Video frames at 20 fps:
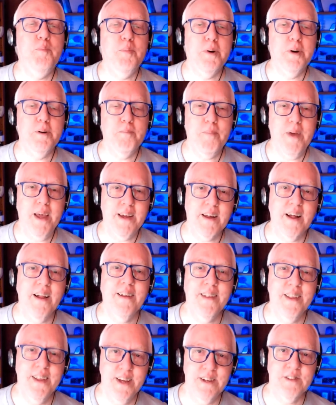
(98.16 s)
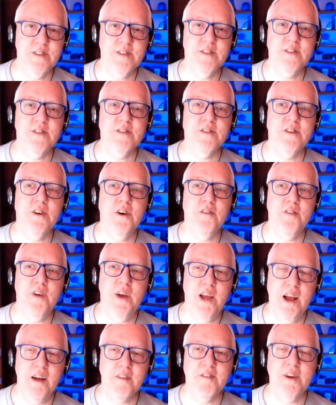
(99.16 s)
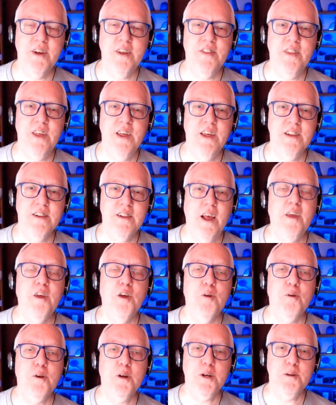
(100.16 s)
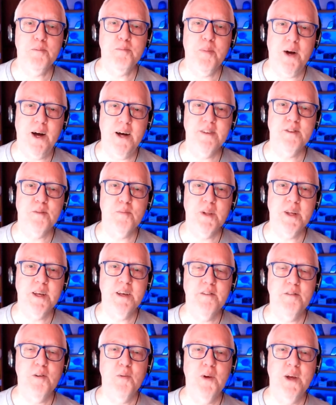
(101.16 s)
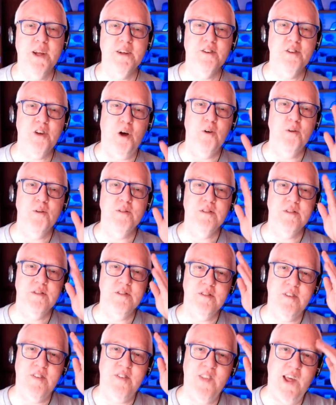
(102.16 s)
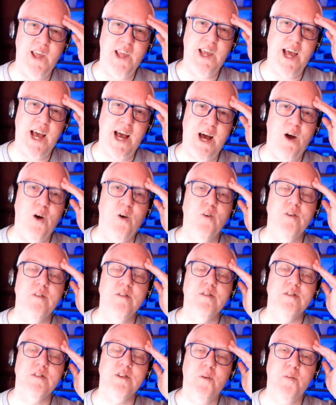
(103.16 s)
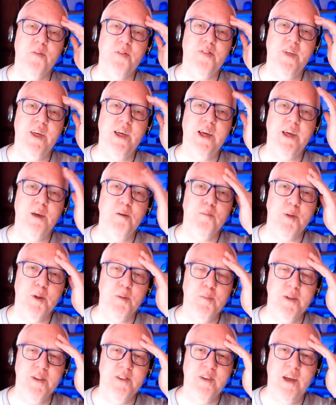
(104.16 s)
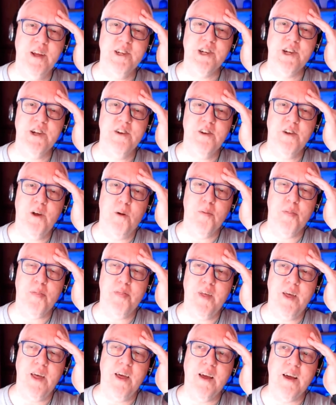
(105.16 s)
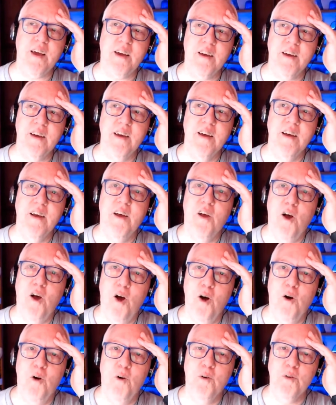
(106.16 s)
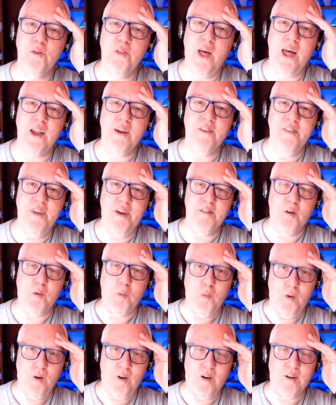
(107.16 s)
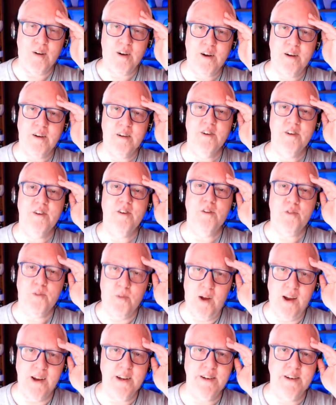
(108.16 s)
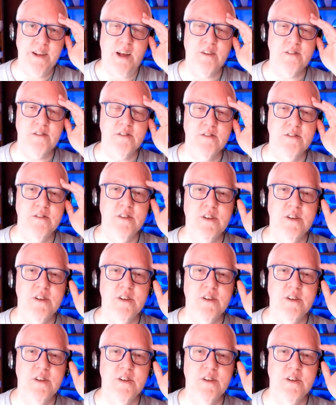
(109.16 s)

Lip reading: but make a list of everything that you could possibly give away. Don't think how. Don't think implementation. Don't think, oh, that'll never work. Just write it down.